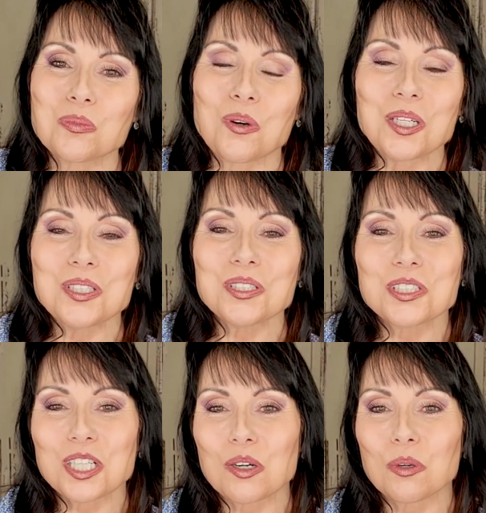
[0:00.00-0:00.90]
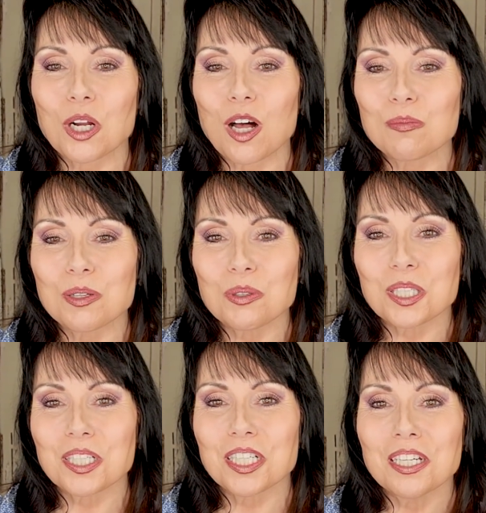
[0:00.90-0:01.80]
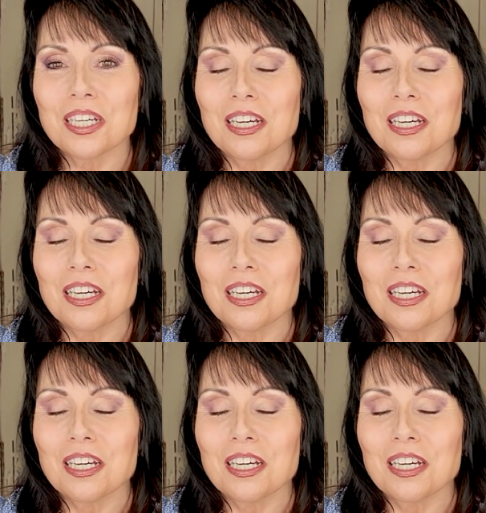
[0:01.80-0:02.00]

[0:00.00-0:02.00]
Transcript: wanted to share what I'll be wearing.